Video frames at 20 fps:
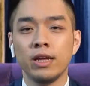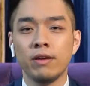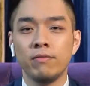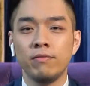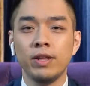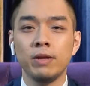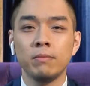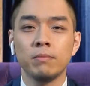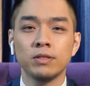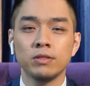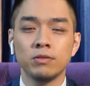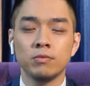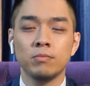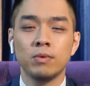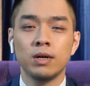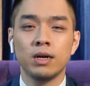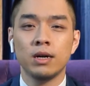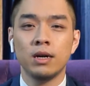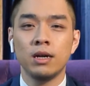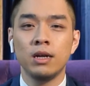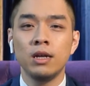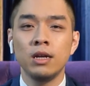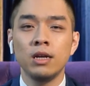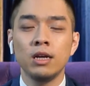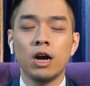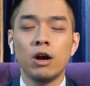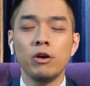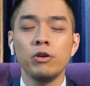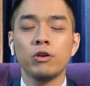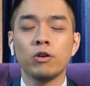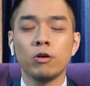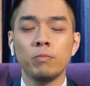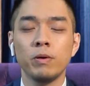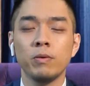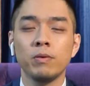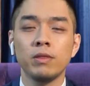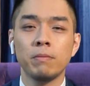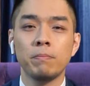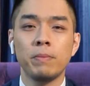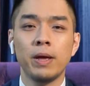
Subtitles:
traveling masuma. How are you coping with the